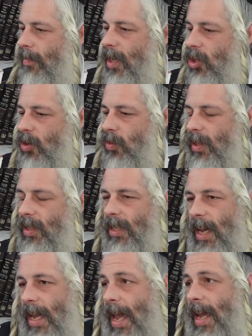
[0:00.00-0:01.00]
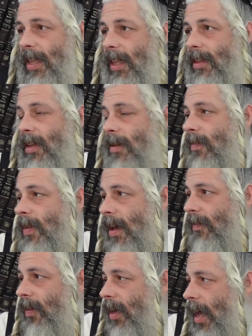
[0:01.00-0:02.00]
Meaning you would say, hey, let them
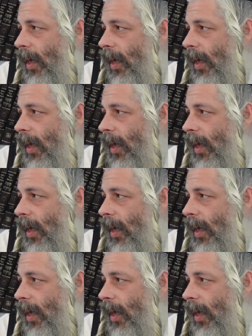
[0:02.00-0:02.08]
have a